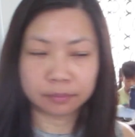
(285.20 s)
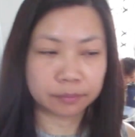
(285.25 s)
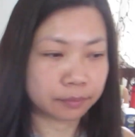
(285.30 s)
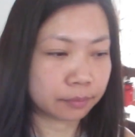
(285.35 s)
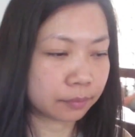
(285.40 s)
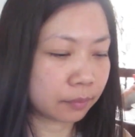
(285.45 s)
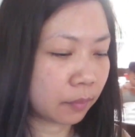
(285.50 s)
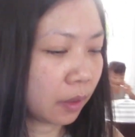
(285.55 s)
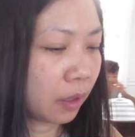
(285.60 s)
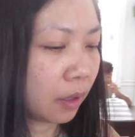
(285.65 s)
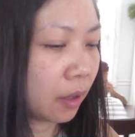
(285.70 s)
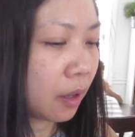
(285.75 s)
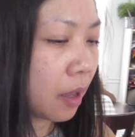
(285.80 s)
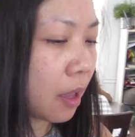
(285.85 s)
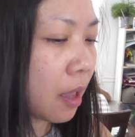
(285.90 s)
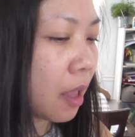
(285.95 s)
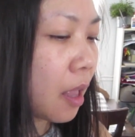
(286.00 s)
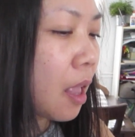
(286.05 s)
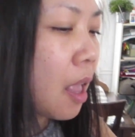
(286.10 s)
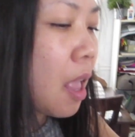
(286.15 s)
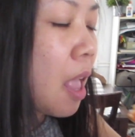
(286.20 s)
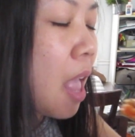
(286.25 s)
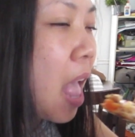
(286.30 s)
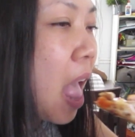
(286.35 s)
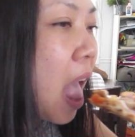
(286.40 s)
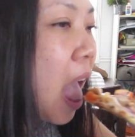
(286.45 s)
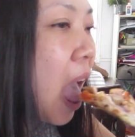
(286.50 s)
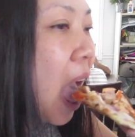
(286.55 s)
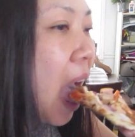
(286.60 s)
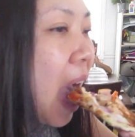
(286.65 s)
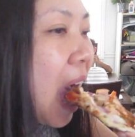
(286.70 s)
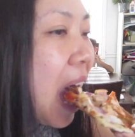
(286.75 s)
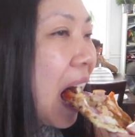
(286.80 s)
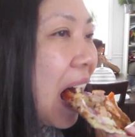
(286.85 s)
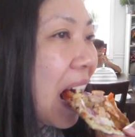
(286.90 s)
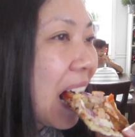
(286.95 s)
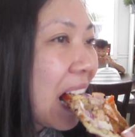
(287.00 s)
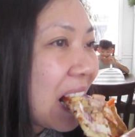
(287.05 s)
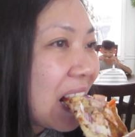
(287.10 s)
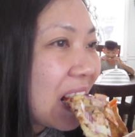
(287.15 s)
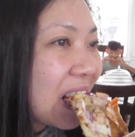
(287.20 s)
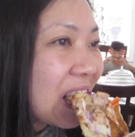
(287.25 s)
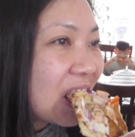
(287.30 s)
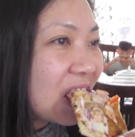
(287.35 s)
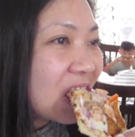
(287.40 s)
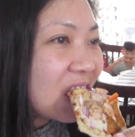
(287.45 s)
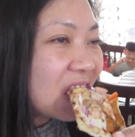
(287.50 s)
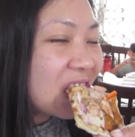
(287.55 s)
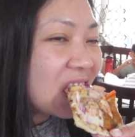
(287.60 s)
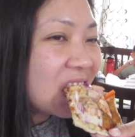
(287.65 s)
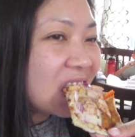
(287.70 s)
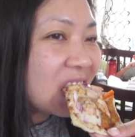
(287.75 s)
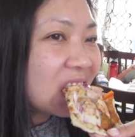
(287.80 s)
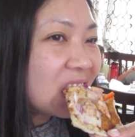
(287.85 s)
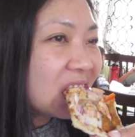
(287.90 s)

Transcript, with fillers: Finally, the chef gets to try her creation.